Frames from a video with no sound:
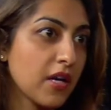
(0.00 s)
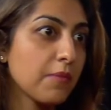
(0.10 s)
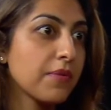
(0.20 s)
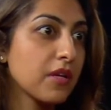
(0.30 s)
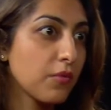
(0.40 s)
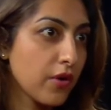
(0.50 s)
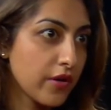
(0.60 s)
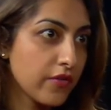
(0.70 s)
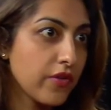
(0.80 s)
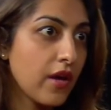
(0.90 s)
company,
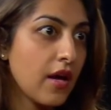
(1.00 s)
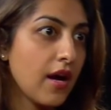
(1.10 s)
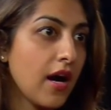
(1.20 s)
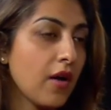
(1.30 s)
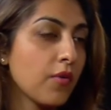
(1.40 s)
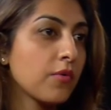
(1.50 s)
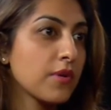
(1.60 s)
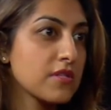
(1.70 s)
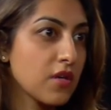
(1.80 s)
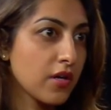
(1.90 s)
was when
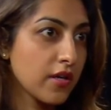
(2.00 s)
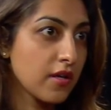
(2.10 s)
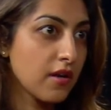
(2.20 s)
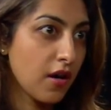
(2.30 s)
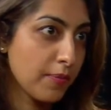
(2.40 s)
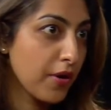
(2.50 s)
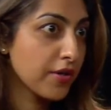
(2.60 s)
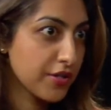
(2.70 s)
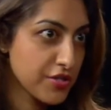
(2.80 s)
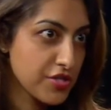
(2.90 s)
we started our
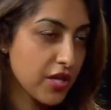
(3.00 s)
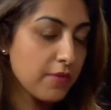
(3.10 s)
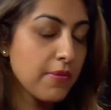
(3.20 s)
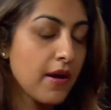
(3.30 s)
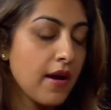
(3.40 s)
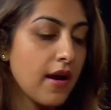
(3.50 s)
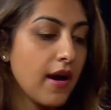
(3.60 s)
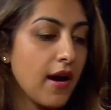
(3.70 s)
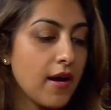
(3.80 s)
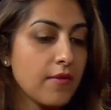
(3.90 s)
partnership,
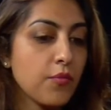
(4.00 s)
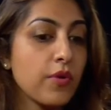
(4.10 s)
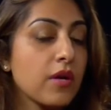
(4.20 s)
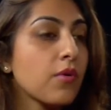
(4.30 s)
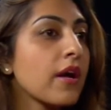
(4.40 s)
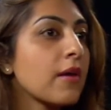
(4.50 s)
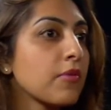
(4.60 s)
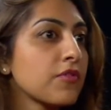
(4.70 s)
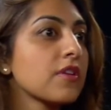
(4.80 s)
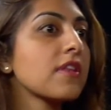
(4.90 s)
we were
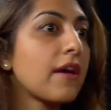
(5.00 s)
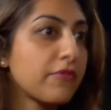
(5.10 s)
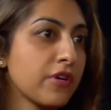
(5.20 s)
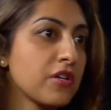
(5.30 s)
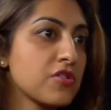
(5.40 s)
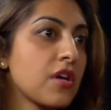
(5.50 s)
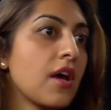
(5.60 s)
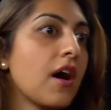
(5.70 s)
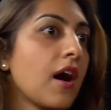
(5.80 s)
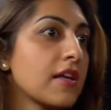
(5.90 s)
able to leverage
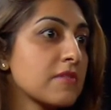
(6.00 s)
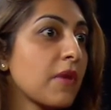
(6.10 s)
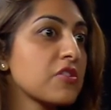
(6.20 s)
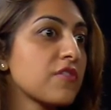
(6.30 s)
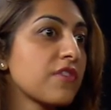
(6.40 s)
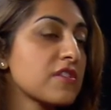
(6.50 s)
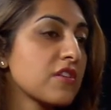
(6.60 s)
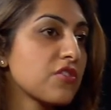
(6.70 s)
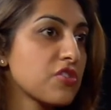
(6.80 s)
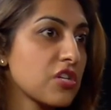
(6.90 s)
as much of this
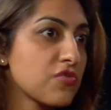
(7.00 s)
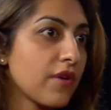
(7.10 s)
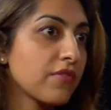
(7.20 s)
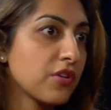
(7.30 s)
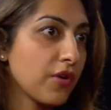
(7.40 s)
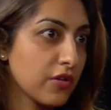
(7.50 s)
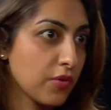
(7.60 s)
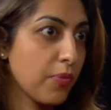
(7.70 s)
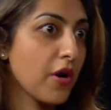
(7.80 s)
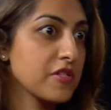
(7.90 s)
interchange revenue as
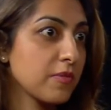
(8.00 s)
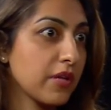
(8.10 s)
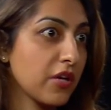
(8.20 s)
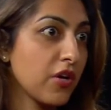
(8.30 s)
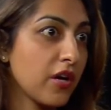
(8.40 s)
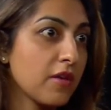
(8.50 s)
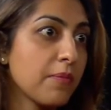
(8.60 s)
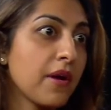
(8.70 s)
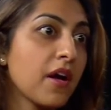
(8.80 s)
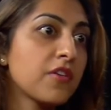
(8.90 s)
we possibly could.
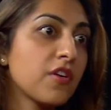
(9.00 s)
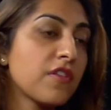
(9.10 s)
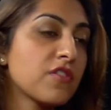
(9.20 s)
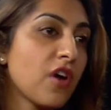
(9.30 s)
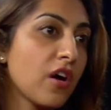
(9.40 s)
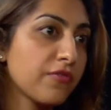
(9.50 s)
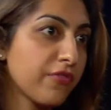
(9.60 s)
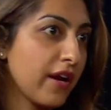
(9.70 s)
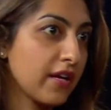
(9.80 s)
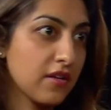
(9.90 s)
But under the
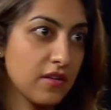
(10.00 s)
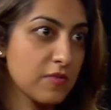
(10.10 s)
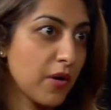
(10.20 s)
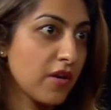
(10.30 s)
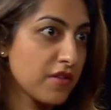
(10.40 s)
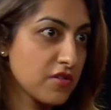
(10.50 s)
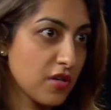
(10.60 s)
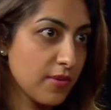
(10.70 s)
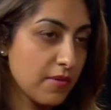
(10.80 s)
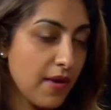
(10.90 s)
Dodd-Frank, it's part of the
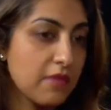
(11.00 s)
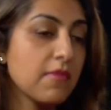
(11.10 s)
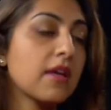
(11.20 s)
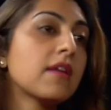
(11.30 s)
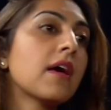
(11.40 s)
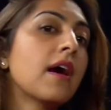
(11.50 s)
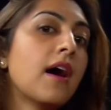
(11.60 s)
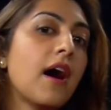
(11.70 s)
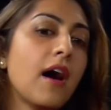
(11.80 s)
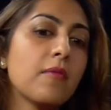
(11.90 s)
Durbin Amendment,
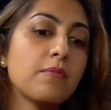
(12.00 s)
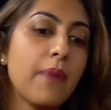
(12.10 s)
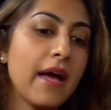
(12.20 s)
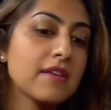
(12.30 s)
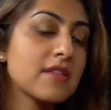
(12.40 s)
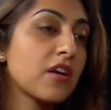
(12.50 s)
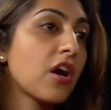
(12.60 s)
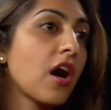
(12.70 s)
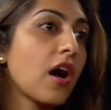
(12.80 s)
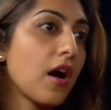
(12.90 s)
banks that
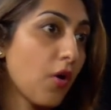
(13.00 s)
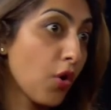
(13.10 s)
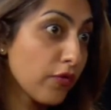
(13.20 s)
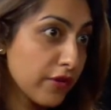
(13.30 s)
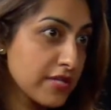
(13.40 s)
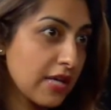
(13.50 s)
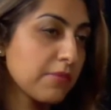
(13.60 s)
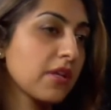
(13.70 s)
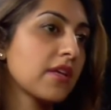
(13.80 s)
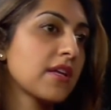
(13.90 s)
are over
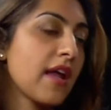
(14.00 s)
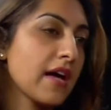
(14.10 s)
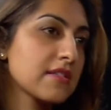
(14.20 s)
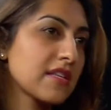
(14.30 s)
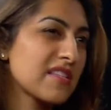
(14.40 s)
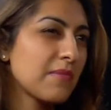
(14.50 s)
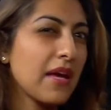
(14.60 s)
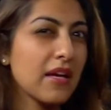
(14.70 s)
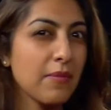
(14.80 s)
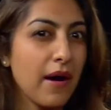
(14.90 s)
$10 billion in assets
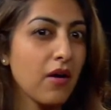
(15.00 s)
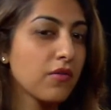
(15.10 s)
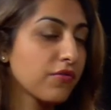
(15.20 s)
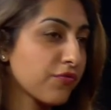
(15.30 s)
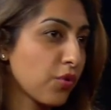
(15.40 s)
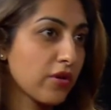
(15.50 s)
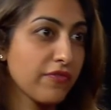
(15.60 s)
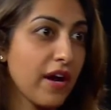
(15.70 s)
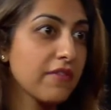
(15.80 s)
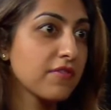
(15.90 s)
make about 4 or
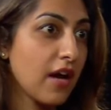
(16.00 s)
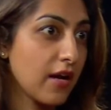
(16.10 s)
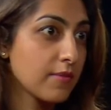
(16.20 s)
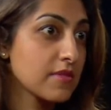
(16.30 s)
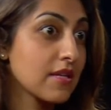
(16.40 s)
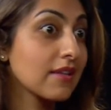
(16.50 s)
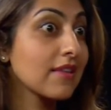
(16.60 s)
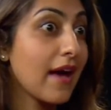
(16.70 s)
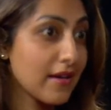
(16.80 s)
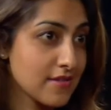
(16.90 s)
5 times
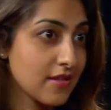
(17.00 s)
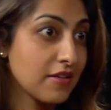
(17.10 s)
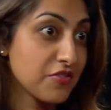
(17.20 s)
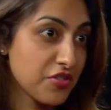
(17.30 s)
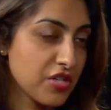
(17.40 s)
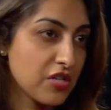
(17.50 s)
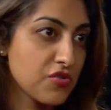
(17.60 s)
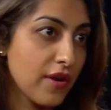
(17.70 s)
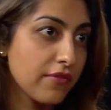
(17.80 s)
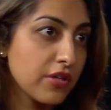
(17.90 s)
less in
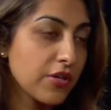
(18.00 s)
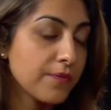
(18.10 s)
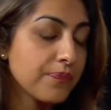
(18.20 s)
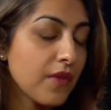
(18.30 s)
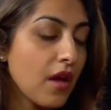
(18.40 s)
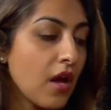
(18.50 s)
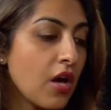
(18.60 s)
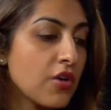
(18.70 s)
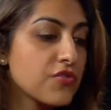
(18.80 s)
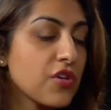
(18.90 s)
interchange revenue.
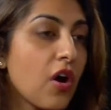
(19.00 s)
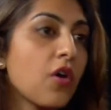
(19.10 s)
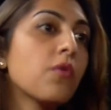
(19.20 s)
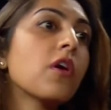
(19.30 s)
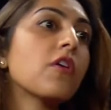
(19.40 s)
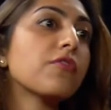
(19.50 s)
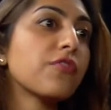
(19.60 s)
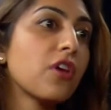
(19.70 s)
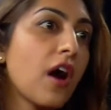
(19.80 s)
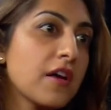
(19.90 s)
So
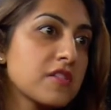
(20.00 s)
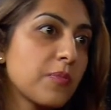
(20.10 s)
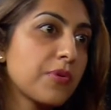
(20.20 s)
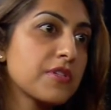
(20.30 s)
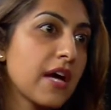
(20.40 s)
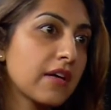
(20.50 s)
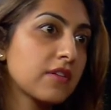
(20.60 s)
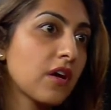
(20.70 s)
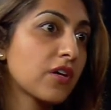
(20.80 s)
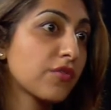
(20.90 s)
for us to protect
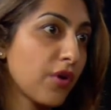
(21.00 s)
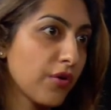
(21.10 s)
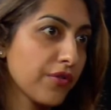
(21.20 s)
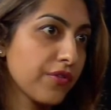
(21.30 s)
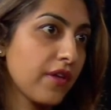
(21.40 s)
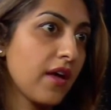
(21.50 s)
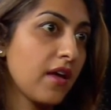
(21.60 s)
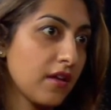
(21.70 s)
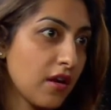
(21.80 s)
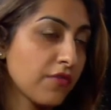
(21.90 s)
our growth
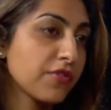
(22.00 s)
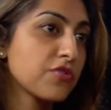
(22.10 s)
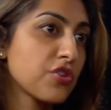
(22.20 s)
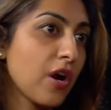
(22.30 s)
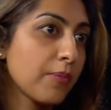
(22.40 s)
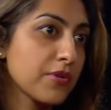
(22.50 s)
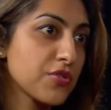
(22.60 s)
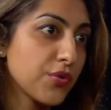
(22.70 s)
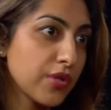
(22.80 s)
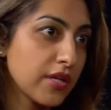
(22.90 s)
and our future
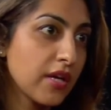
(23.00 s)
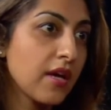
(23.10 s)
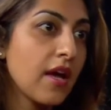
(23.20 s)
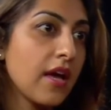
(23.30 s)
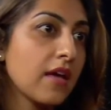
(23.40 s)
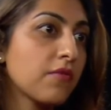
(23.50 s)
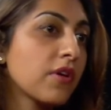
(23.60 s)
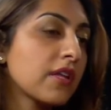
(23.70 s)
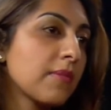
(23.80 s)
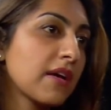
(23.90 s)
opportunity, it
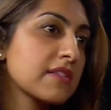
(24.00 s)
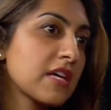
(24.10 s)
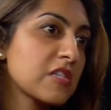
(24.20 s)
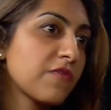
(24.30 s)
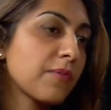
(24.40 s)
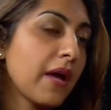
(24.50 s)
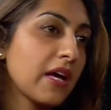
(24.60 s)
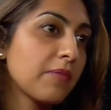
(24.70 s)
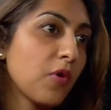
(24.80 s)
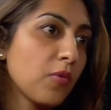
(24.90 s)
really makes sense for
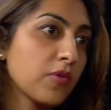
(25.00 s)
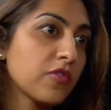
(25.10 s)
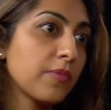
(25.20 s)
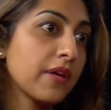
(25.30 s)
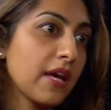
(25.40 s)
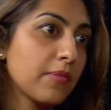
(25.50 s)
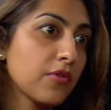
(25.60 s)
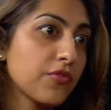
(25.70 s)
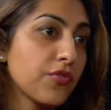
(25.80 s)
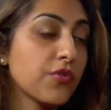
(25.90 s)
BankMobile to be
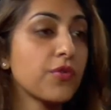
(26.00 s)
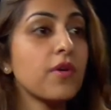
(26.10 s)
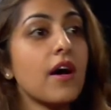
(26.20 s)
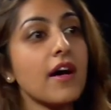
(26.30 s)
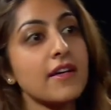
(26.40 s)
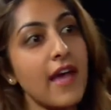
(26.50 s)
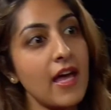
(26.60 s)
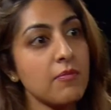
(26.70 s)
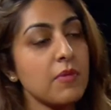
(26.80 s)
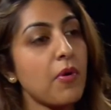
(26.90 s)
able to,
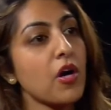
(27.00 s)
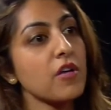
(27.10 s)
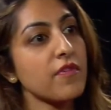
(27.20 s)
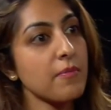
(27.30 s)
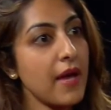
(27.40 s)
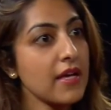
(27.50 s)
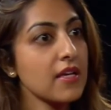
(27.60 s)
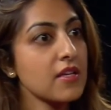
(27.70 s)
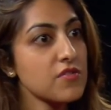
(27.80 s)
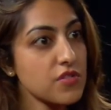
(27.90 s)
again, be part of a
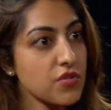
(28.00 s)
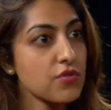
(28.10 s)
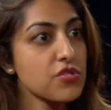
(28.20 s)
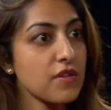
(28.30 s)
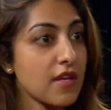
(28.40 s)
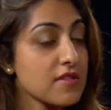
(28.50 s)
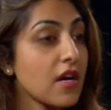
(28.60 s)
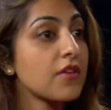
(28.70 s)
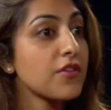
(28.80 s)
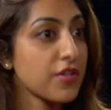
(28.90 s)
banking institution that's
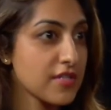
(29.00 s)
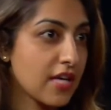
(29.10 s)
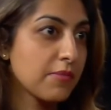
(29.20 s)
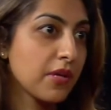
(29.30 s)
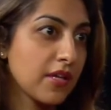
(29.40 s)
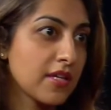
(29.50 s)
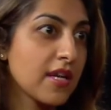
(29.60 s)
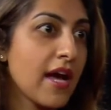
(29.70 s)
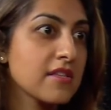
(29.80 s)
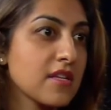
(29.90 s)
under $10 billion
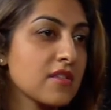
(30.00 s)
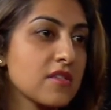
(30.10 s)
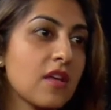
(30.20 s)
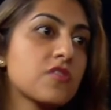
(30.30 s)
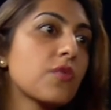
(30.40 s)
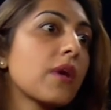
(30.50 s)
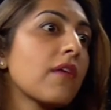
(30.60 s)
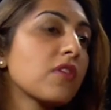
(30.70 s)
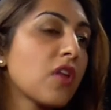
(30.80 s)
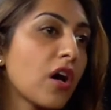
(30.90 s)
in assets. And so we
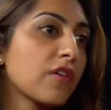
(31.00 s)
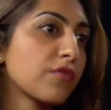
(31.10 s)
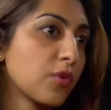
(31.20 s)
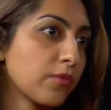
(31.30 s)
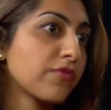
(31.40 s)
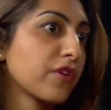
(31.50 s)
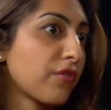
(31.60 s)
have a lot of room for